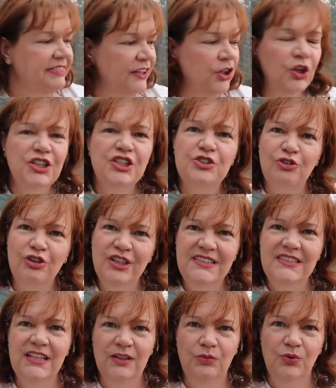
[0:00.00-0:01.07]
They're not the
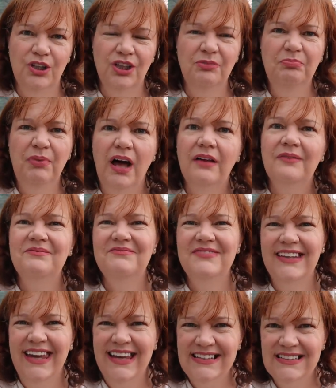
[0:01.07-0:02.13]
strongest in the world, but
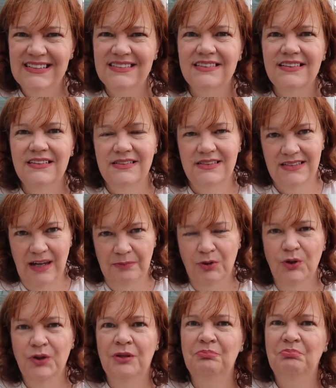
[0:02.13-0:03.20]
the kids step
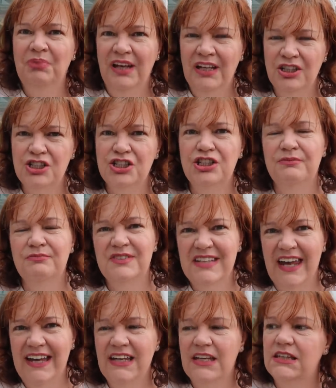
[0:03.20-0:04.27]
on them, pinch them,
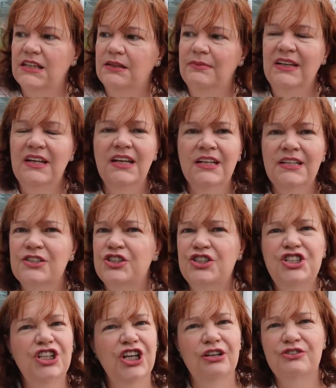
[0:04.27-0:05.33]
take them. So
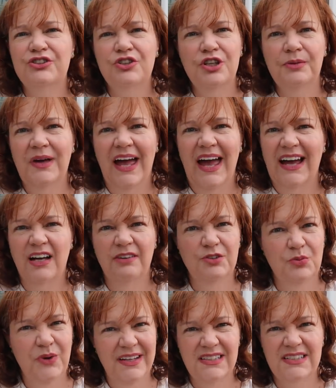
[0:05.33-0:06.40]
she goes through them at a heck of
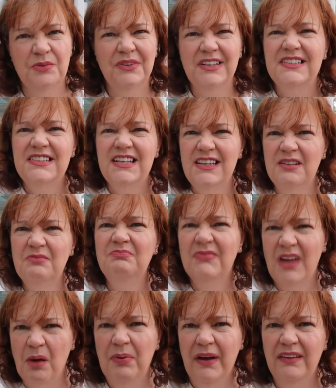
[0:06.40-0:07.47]
a rate. So when I see them,
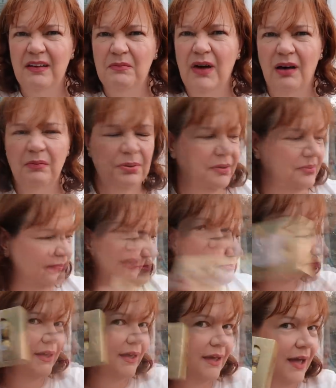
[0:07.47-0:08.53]
I pick them up.
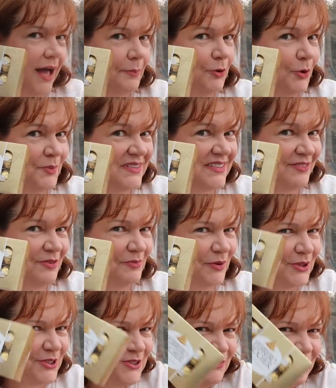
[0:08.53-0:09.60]
I bought myself a
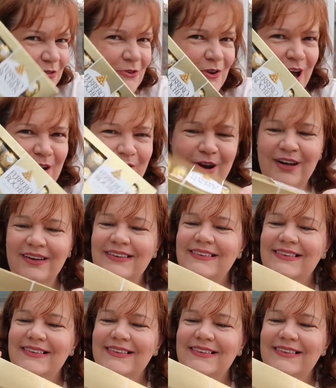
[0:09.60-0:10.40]
box of Ferrera.